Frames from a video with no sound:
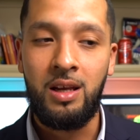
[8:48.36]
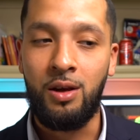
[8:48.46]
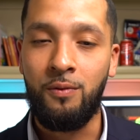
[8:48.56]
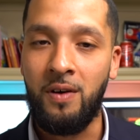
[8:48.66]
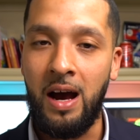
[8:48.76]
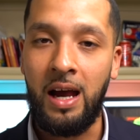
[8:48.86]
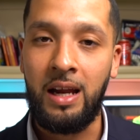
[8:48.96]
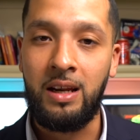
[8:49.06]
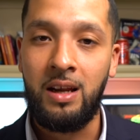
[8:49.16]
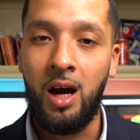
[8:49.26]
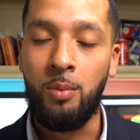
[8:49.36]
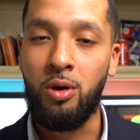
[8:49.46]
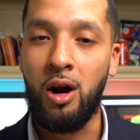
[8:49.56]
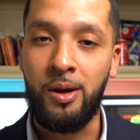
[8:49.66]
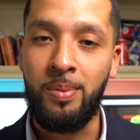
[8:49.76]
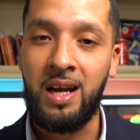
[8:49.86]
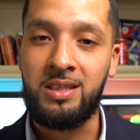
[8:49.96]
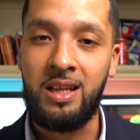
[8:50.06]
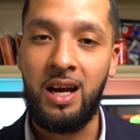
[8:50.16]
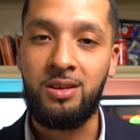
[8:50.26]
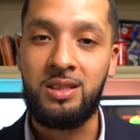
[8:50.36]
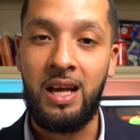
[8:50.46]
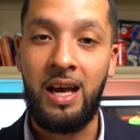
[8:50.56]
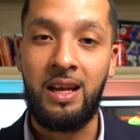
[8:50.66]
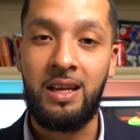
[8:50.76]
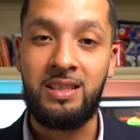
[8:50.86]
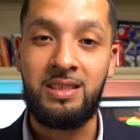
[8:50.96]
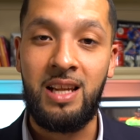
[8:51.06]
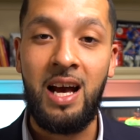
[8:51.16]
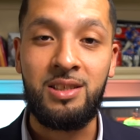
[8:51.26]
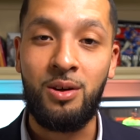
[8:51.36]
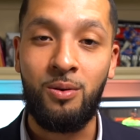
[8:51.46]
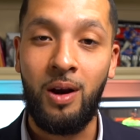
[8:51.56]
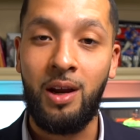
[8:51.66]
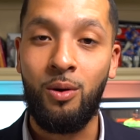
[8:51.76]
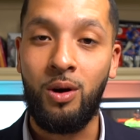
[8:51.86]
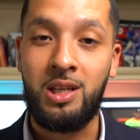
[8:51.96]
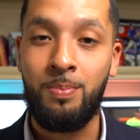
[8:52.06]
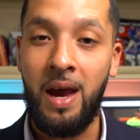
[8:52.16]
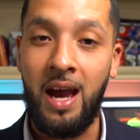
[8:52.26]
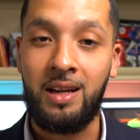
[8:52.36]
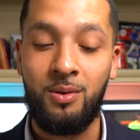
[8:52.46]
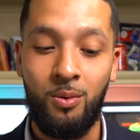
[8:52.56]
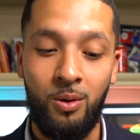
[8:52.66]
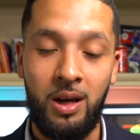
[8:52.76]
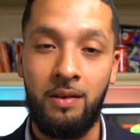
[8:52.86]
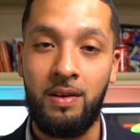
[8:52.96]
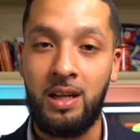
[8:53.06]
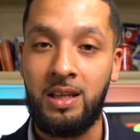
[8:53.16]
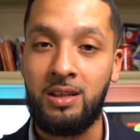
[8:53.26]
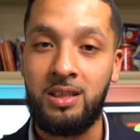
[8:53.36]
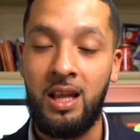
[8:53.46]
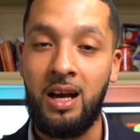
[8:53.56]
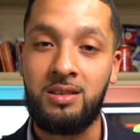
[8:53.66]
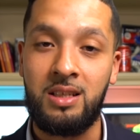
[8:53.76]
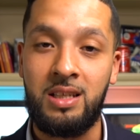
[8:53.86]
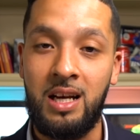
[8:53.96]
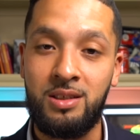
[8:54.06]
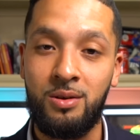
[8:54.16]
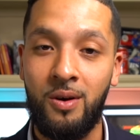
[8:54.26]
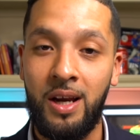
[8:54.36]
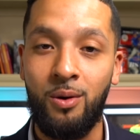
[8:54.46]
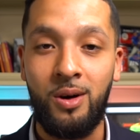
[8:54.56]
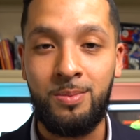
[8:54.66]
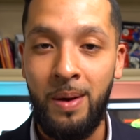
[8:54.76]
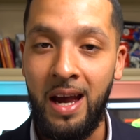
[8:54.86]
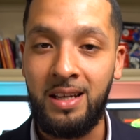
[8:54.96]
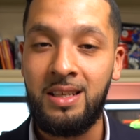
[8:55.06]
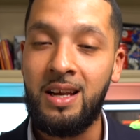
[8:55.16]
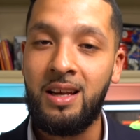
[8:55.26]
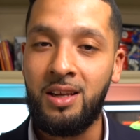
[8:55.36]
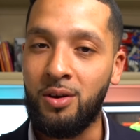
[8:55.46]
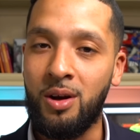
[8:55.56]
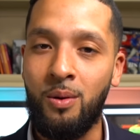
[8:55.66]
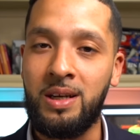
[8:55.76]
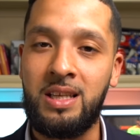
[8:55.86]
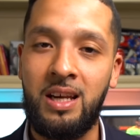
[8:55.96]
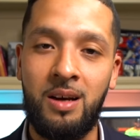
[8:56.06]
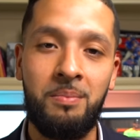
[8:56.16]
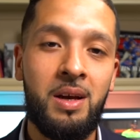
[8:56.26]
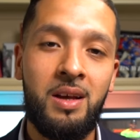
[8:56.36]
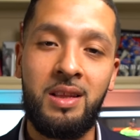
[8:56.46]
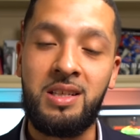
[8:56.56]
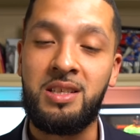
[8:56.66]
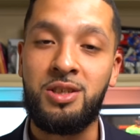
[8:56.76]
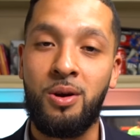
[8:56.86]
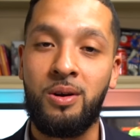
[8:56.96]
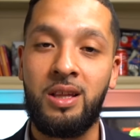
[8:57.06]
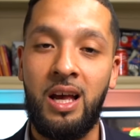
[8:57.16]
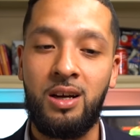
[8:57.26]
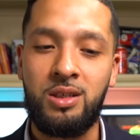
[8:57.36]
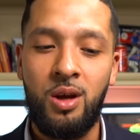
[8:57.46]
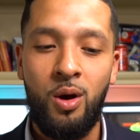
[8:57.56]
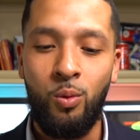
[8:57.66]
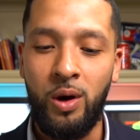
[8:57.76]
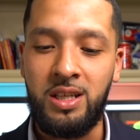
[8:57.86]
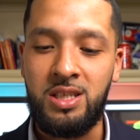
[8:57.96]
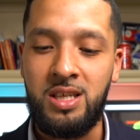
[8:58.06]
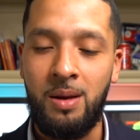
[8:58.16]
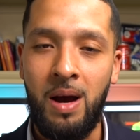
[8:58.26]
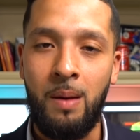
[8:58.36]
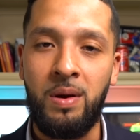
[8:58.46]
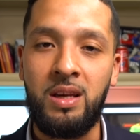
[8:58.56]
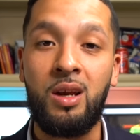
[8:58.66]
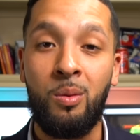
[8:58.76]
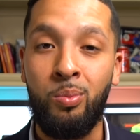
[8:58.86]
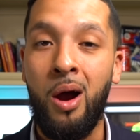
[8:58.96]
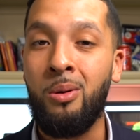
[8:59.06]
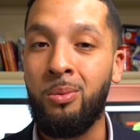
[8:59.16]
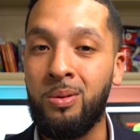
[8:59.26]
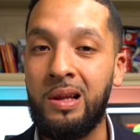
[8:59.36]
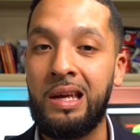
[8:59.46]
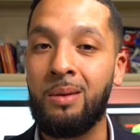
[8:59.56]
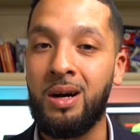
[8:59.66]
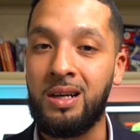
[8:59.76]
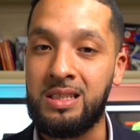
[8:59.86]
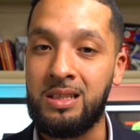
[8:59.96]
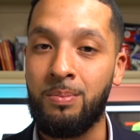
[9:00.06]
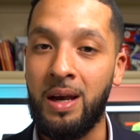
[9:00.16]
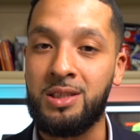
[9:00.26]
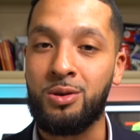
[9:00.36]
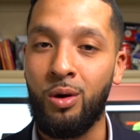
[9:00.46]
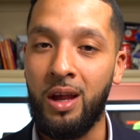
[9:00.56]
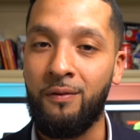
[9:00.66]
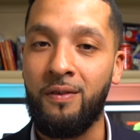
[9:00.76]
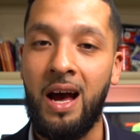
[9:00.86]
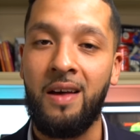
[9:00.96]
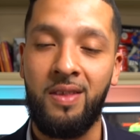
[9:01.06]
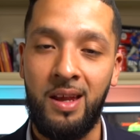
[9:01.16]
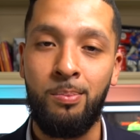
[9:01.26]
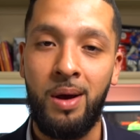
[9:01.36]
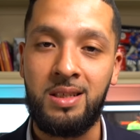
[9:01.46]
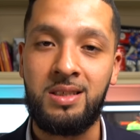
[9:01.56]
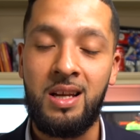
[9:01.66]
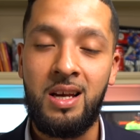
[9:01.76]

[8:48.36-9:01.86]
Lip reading: you find a Priority Pass lounge that is not so great or it's packed, or even a Delta lounge that's not so great or it's packed. You can always hit up the Centurion lounge, which in my opinion are probably amongst the best, if not the best,